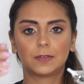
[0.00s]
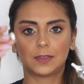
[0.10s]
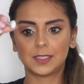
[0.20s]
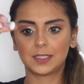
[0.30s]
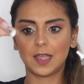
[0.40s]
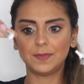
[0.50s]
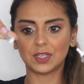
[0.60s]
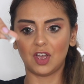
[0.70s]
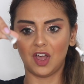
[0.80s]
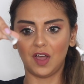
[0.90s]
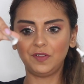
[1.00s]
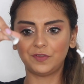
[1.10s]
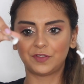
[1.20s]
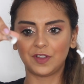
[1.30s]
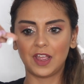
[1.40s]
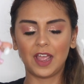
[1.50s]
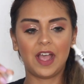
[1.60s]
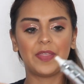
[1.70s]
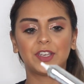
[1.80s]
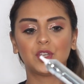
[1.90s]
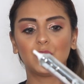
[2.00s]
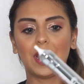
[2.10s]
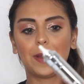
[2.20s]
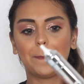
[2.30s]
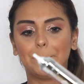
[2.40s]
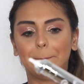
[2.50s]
This comes off. And then you like